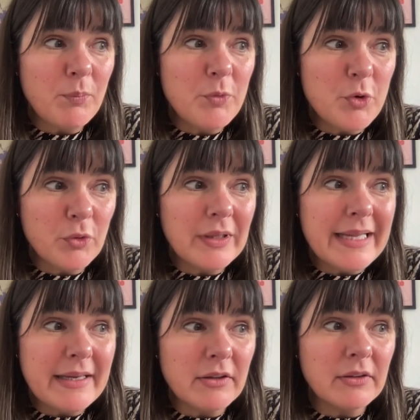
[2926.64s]
your
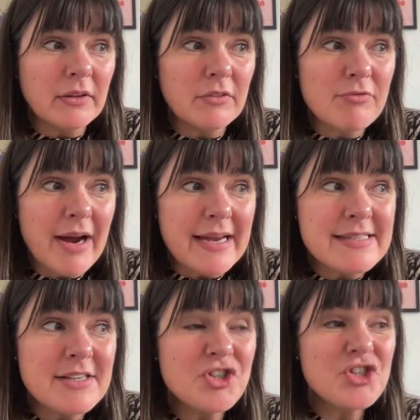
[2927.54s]
legal
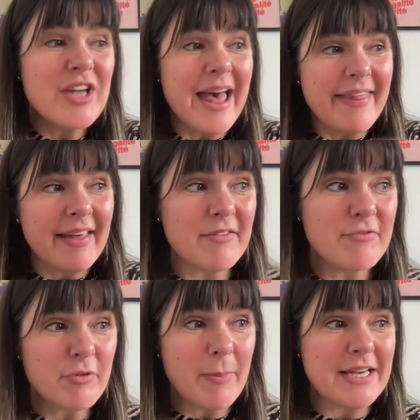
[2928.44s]
rights and share that
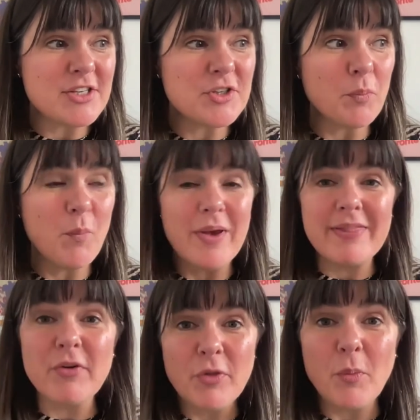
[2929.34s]
information with
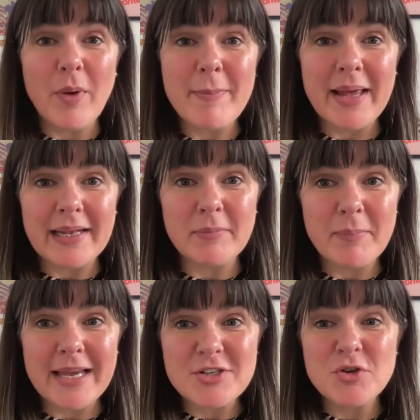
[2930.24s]
other women.
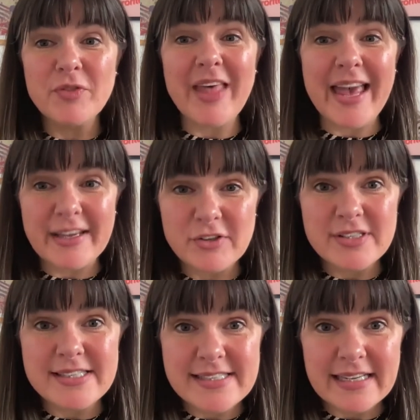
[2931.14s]
Make sure they
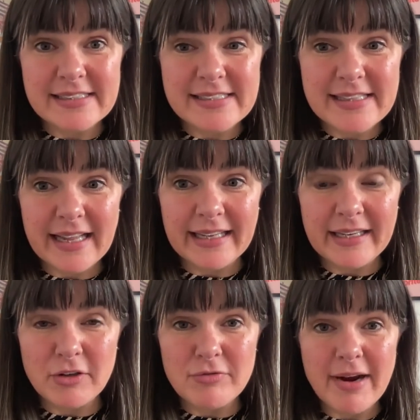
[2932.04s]
understand their
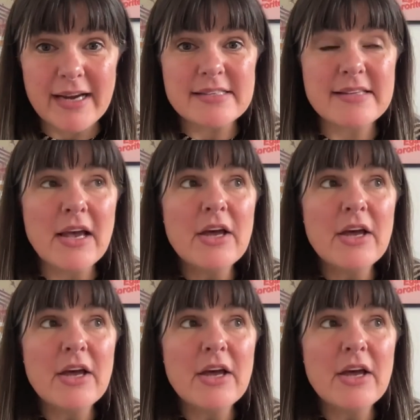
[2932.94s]
legal rights.